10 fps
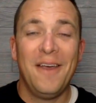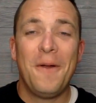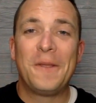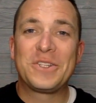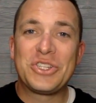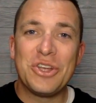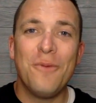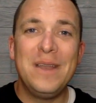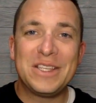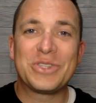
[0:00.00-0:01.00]
There's so
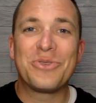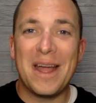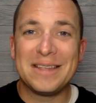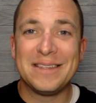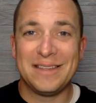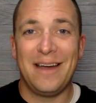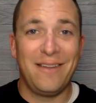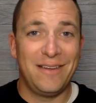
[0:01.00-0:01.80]
many stresses on